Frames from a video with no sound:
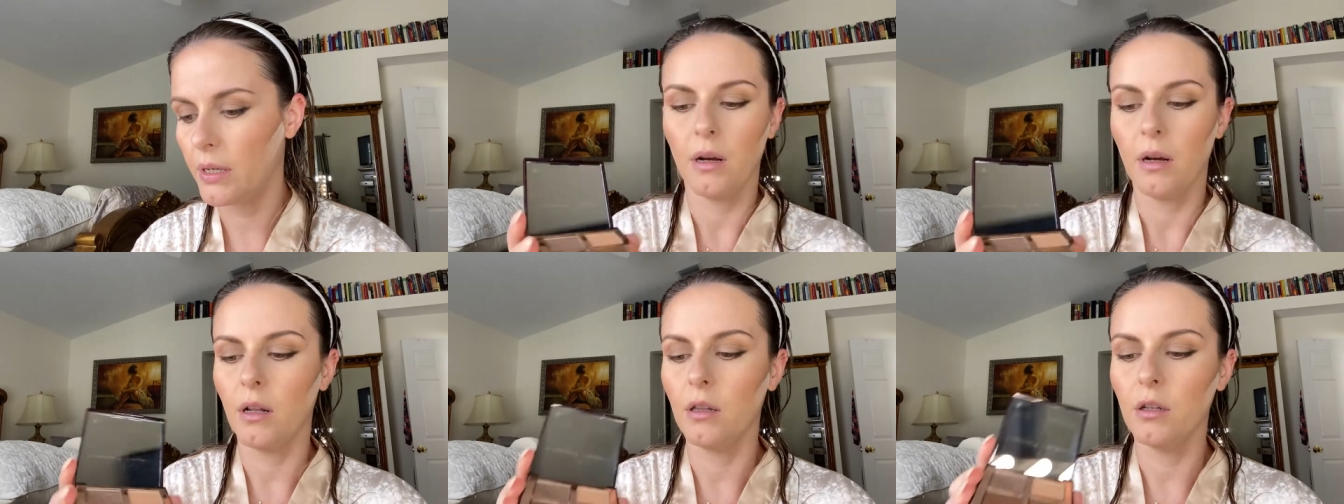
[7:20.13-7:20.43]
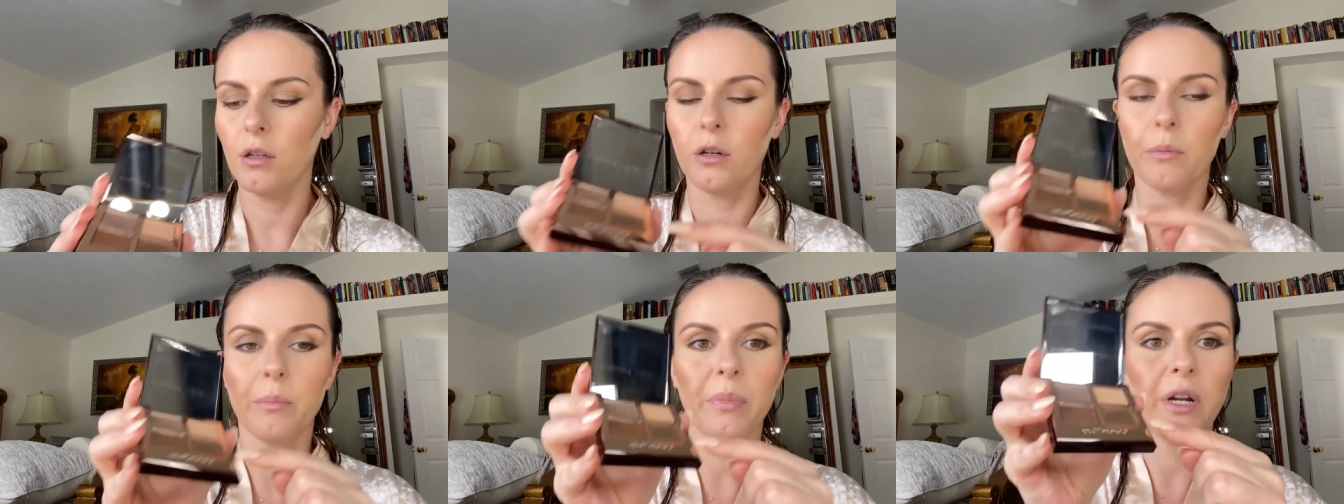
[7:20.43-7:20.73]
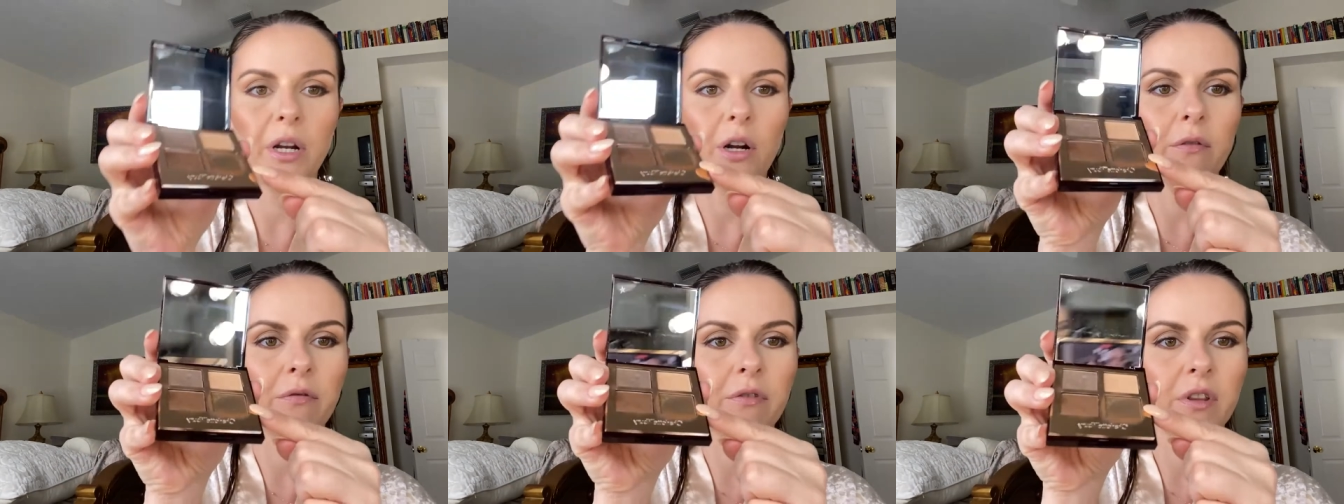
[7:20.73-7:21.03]
a little
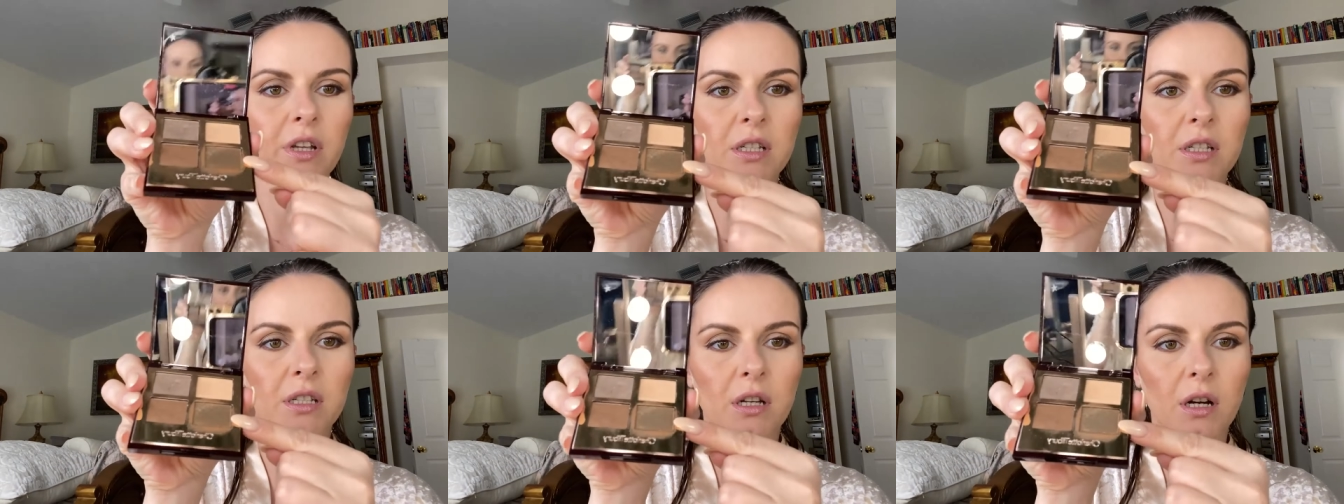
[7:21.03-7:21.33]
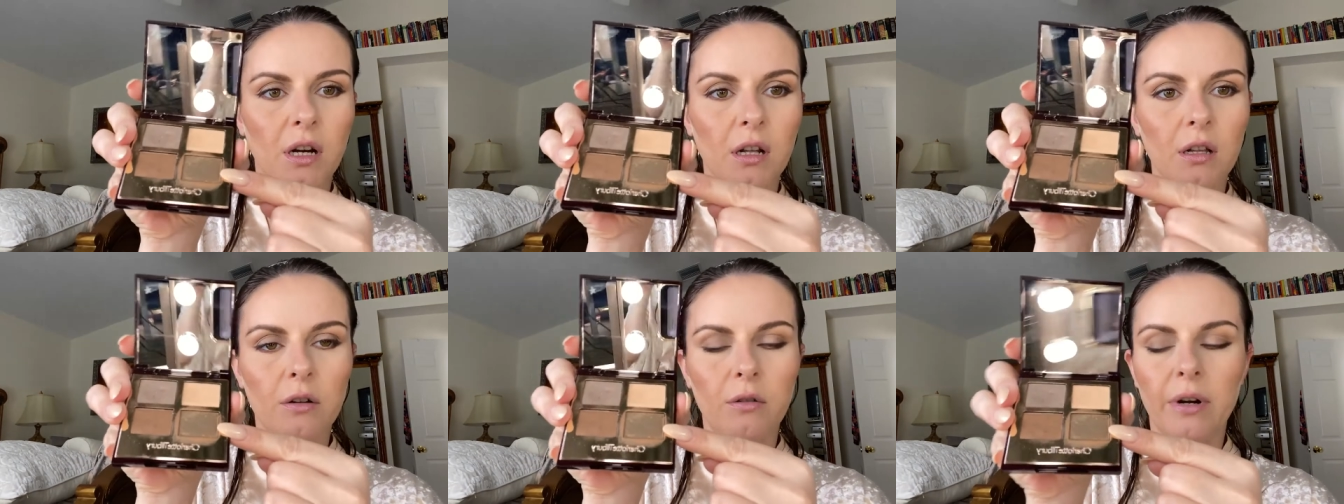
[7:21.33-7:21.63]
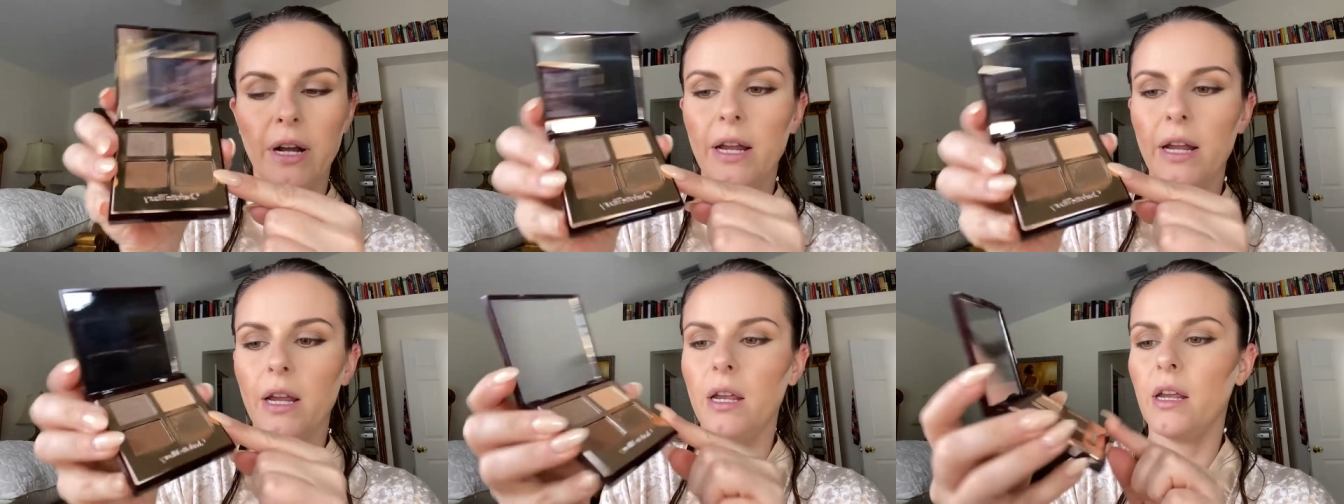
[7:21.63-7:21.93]
bit of this color
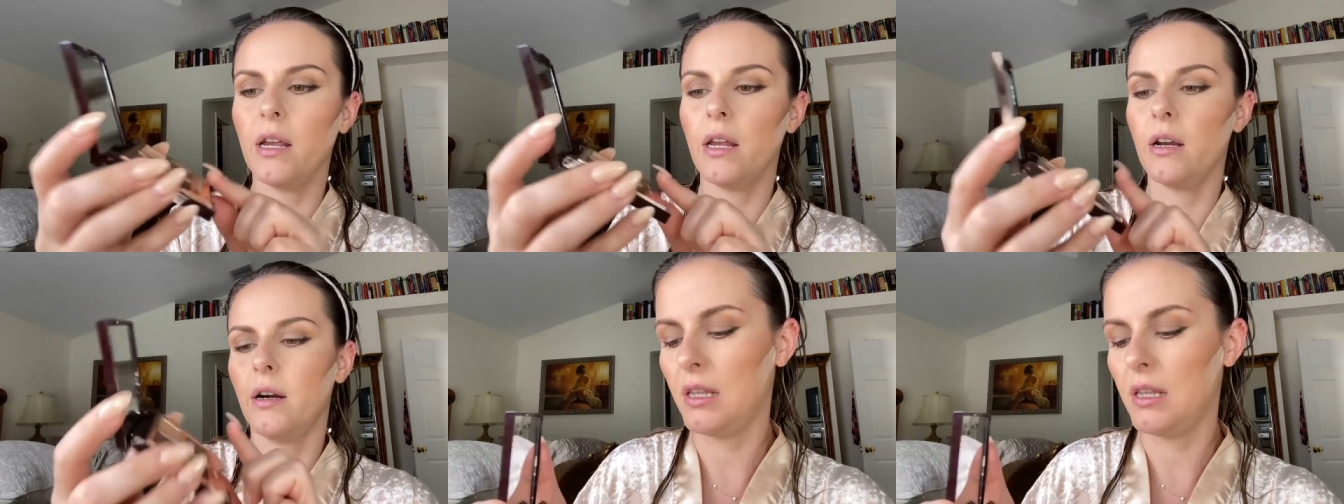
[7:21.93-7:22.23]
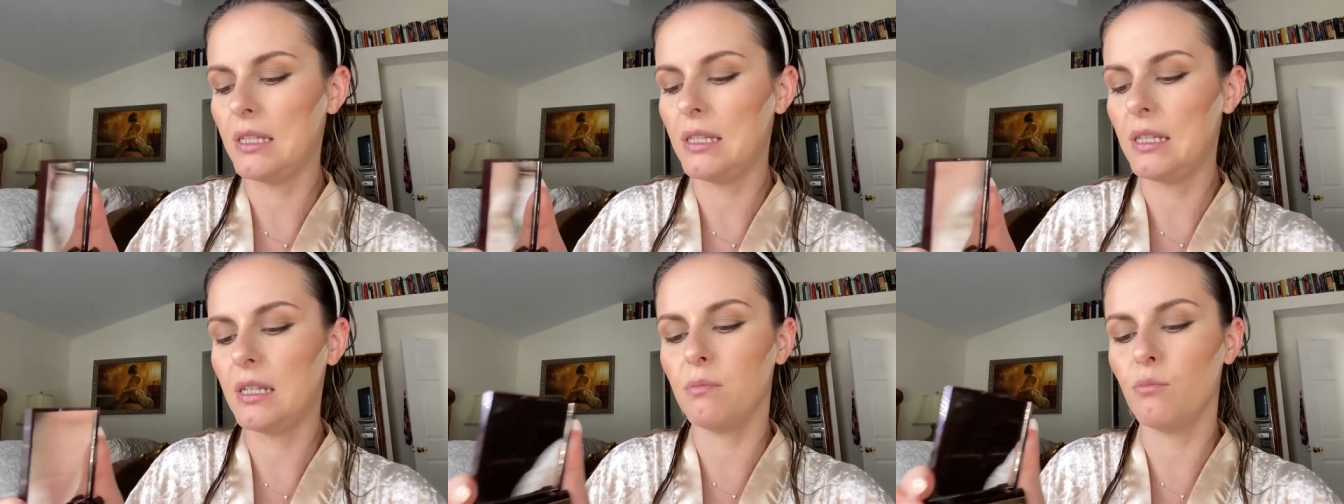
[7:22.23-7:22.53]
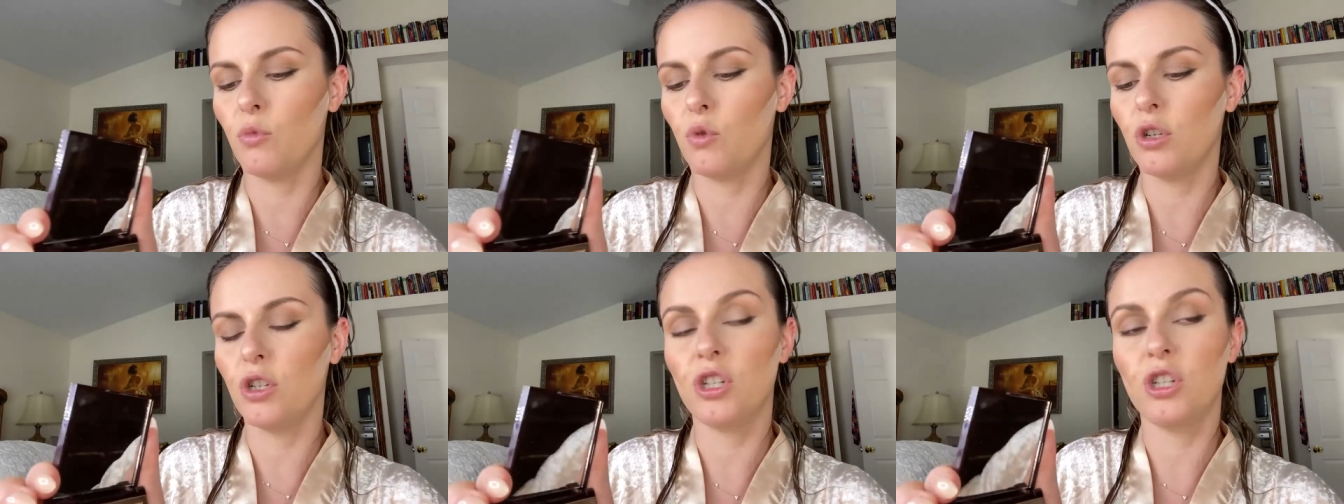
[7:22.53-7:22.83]
right here. This is
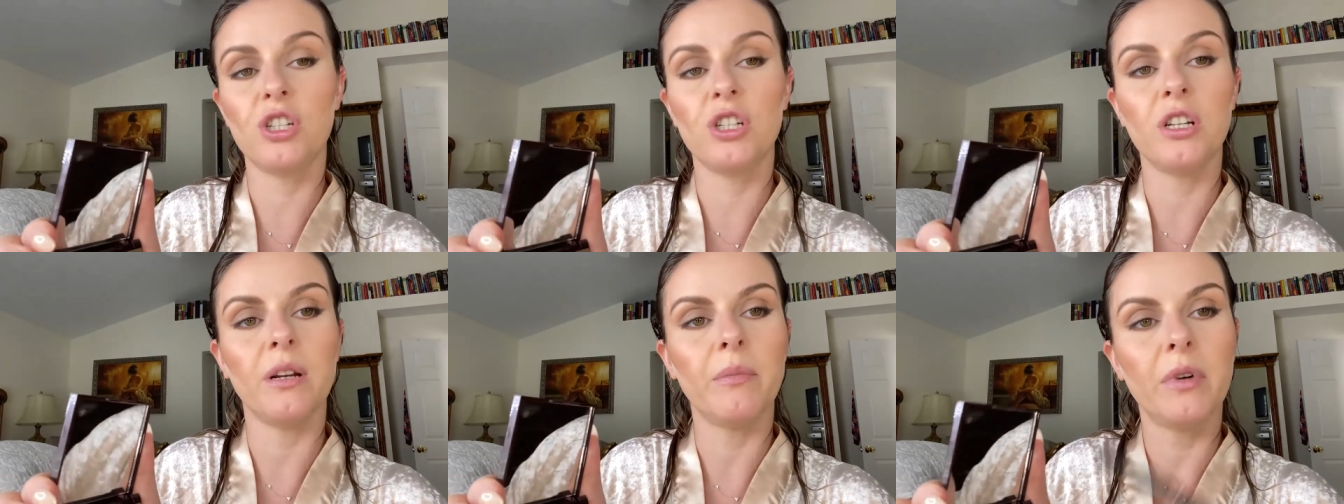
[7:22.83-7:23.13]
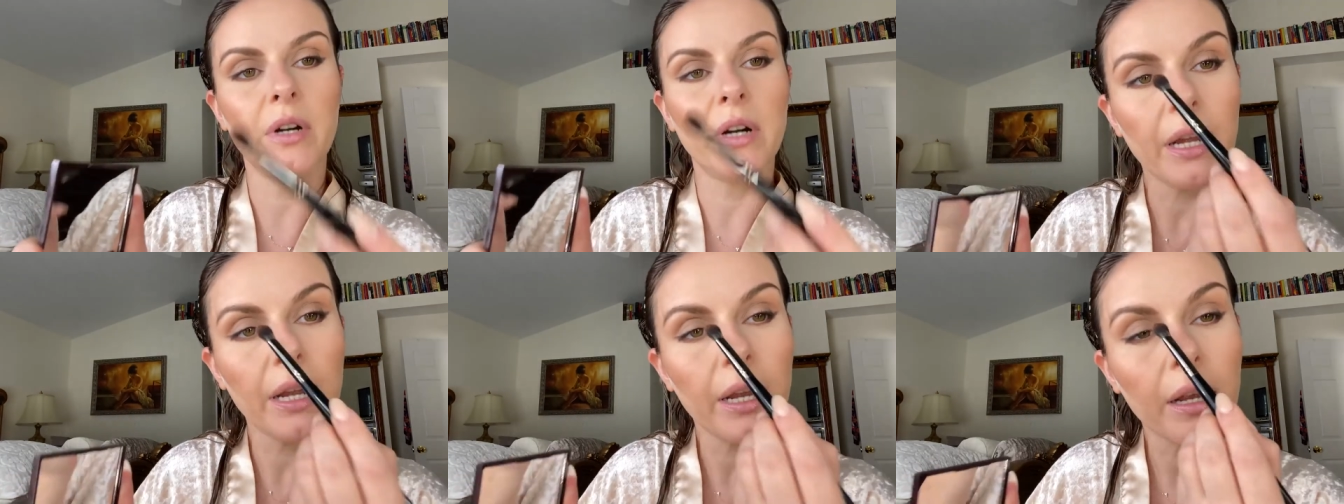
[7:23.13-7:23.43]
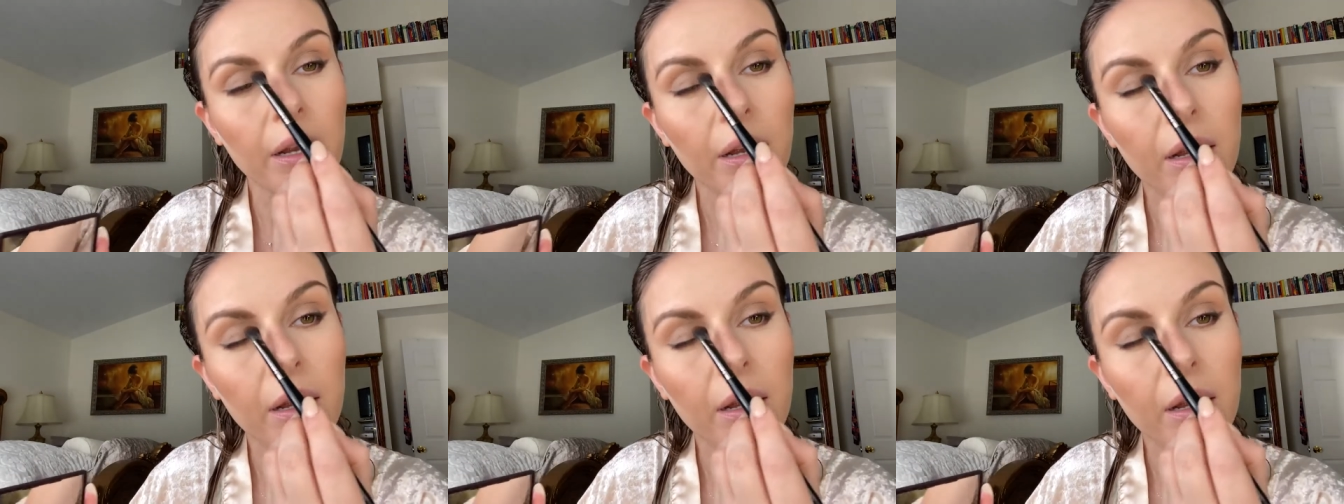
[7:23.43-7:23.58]
more shimmery